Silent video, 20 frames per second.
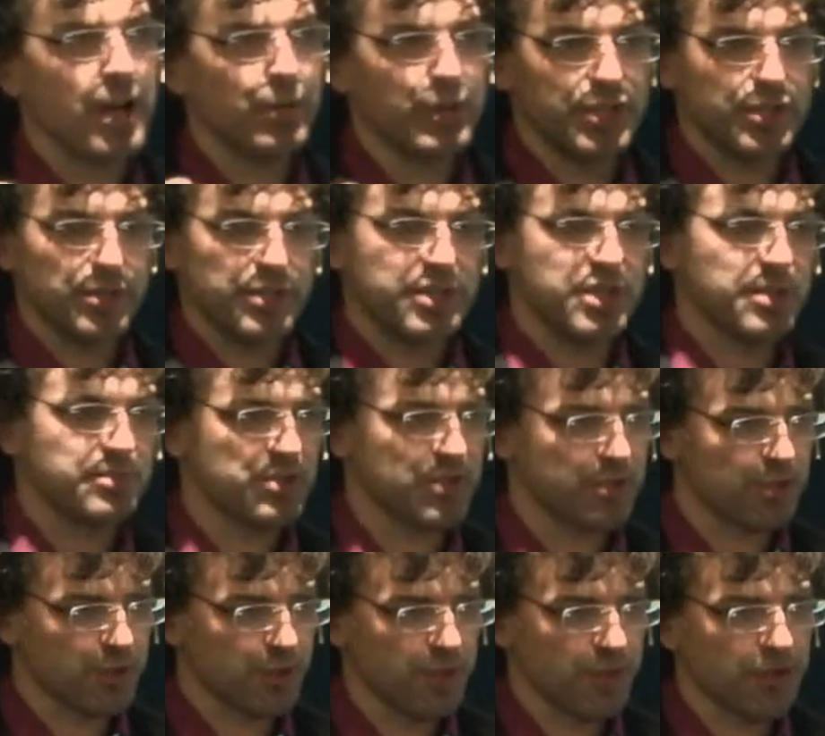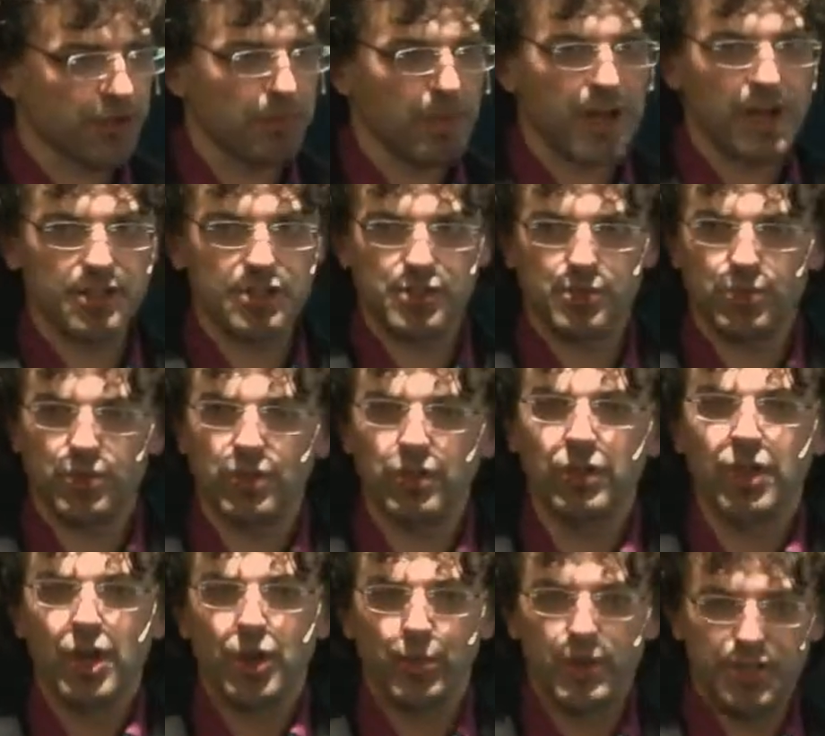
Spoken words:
We do a tips and tricks module.